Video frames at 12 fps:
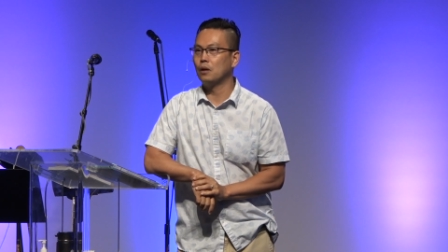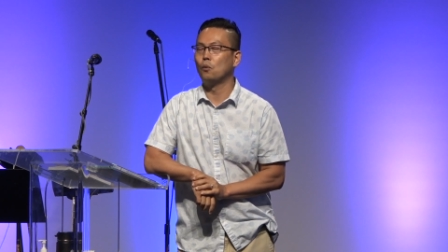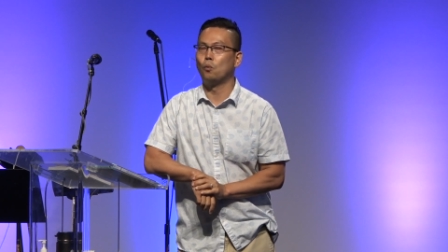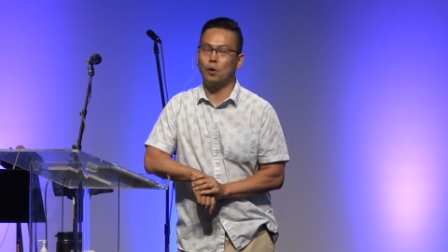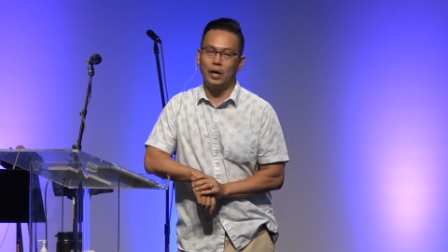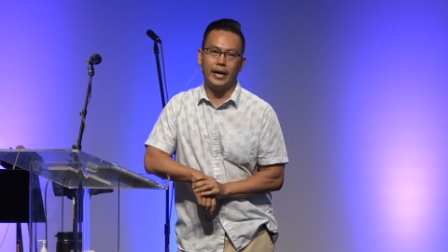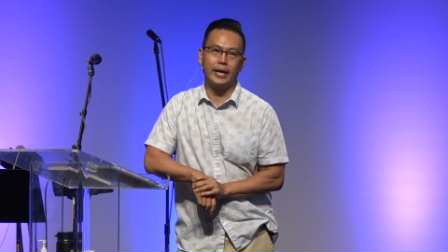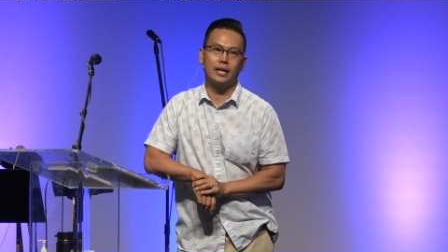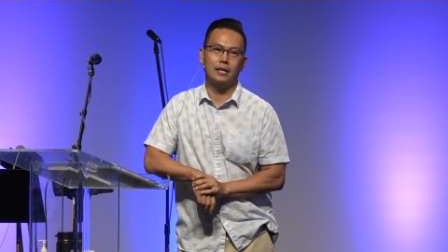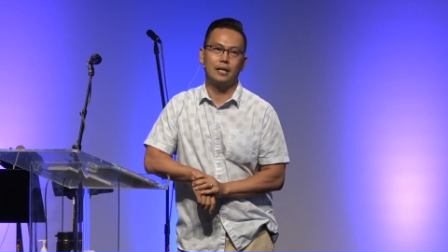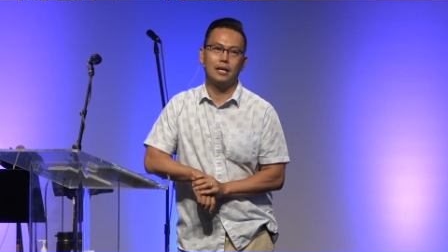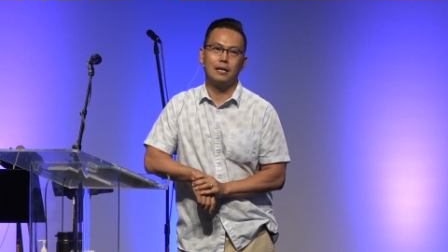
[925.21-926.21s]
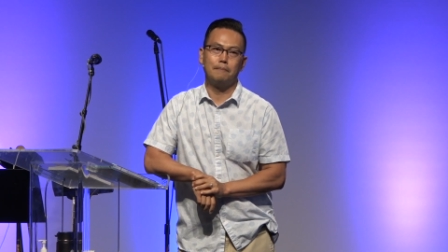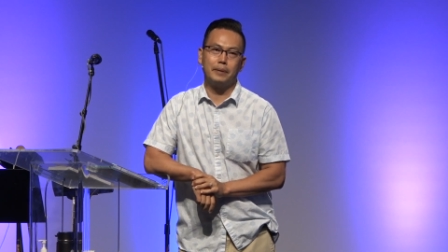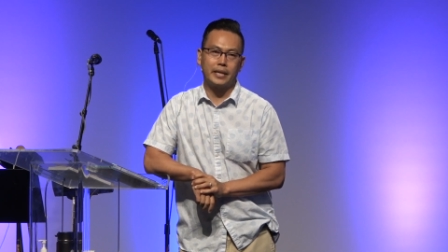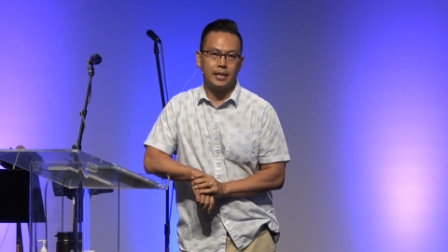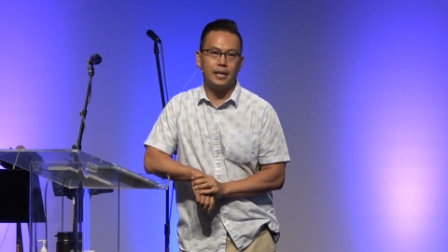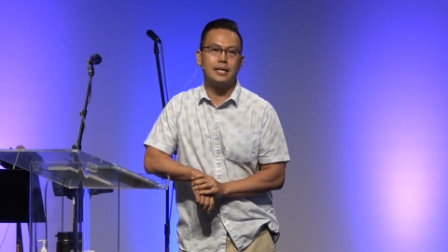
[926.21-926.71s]
Why?
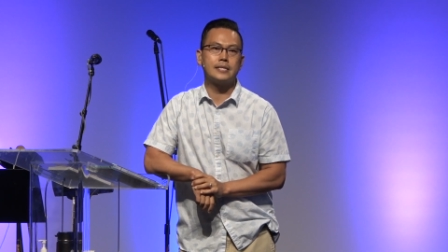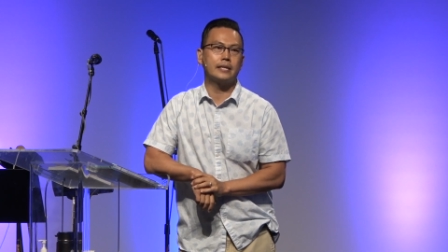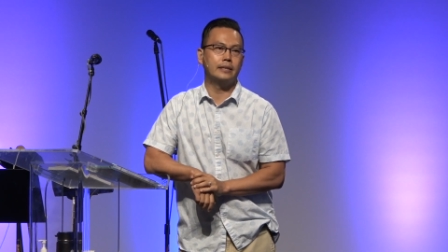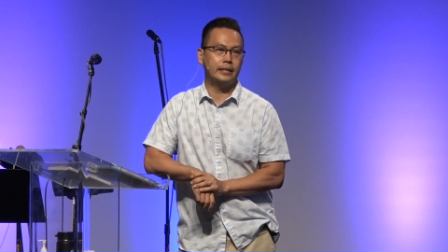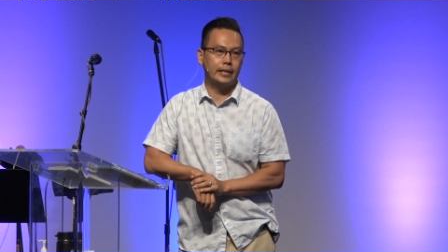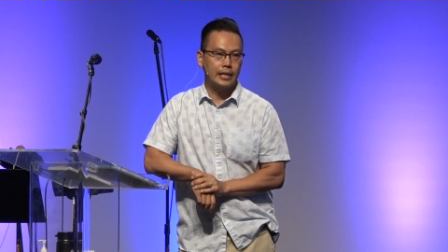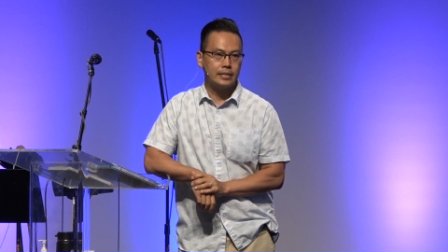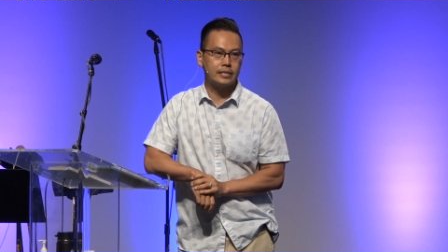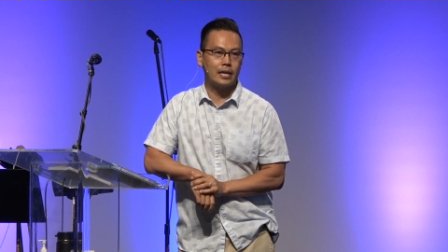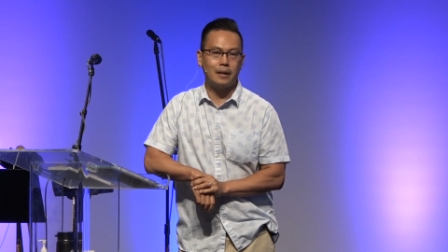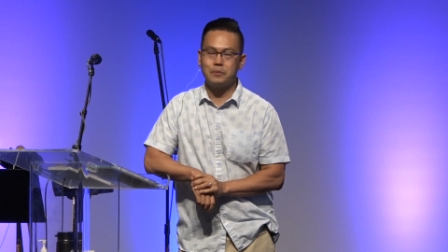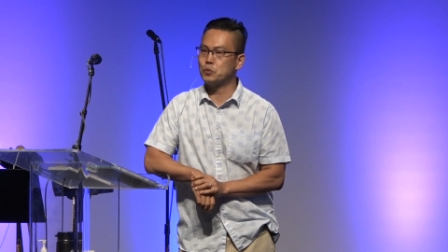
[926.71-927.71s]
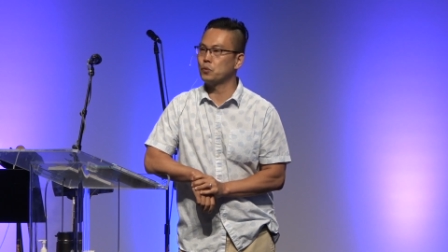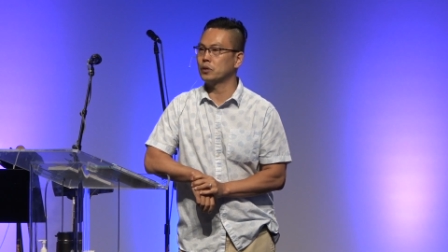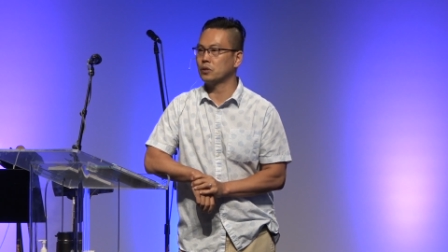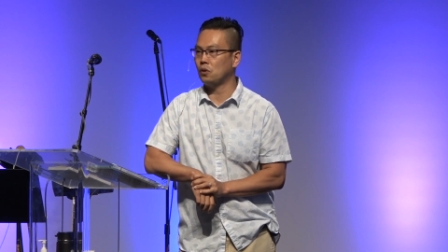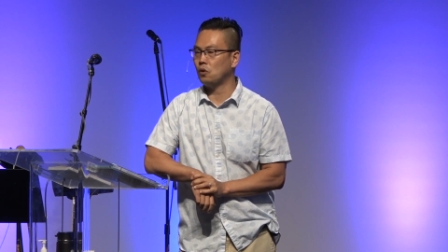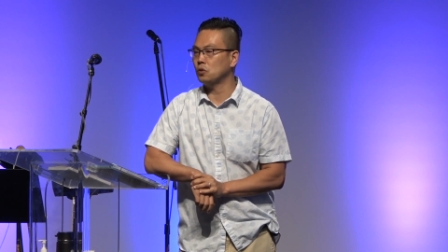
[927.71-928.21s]
Because in the end times, we are
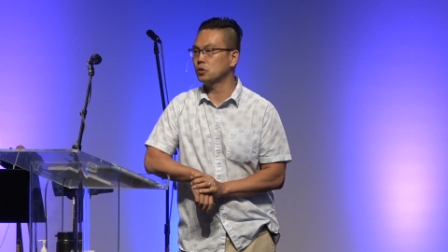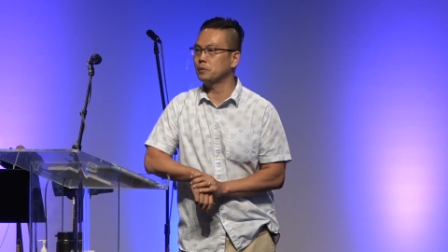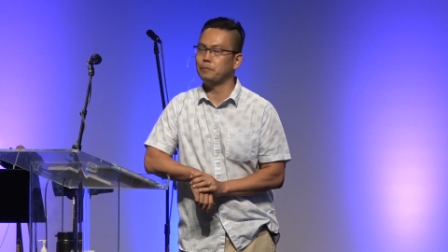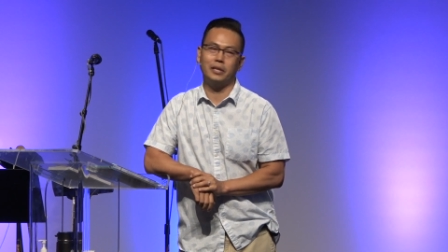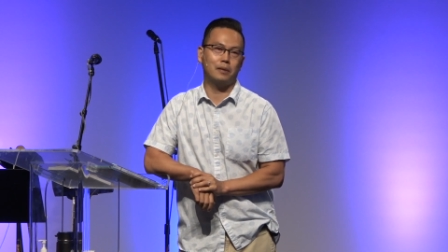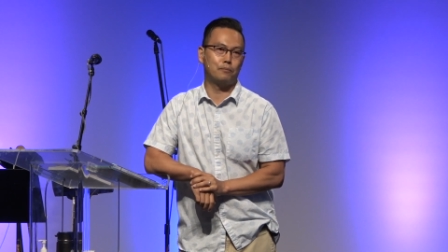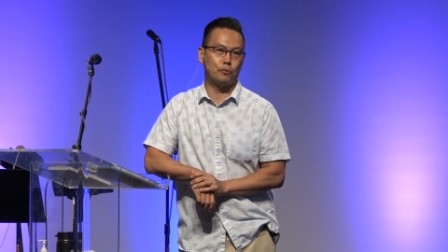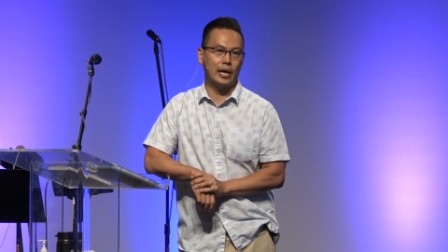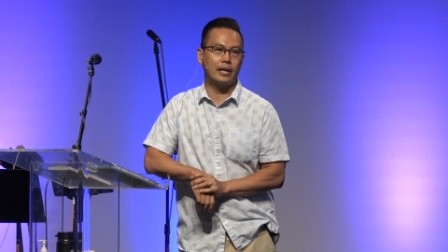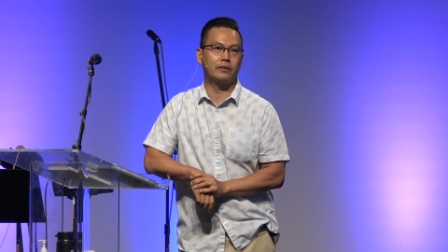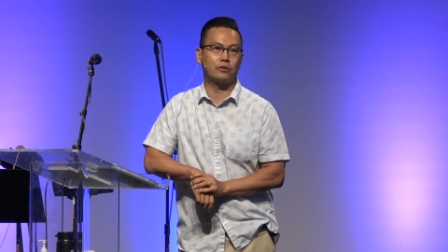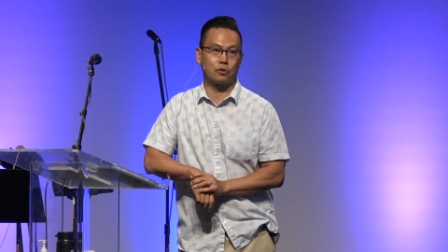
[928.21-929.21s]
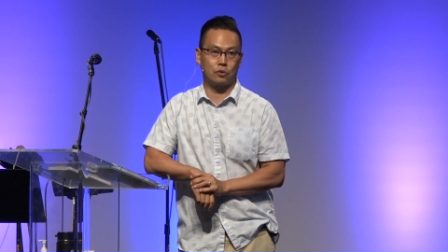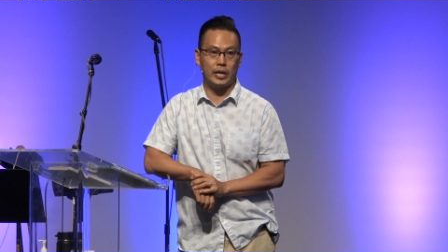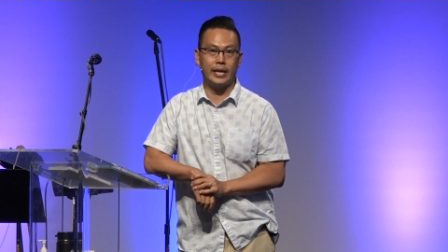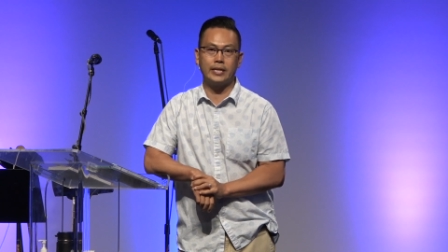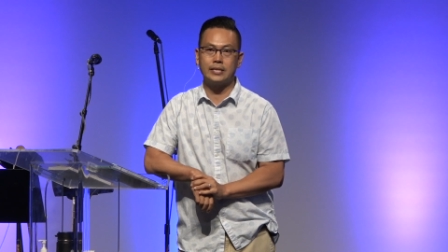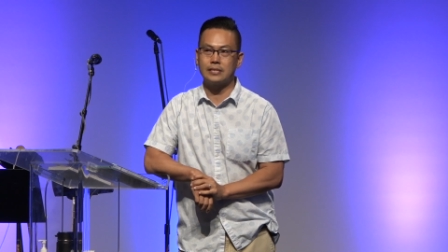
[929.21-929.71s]
called to be a bride of
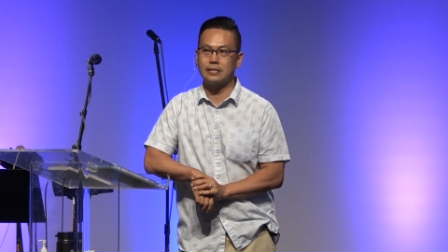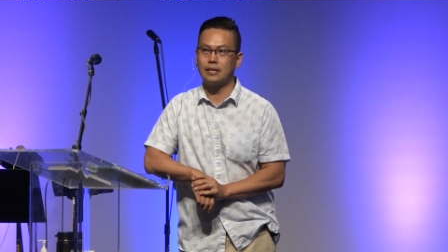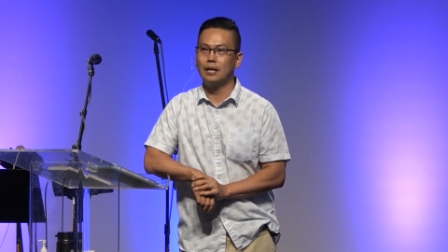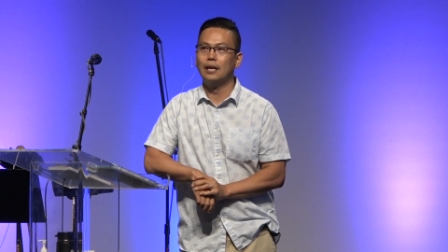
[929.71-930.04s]
Christ.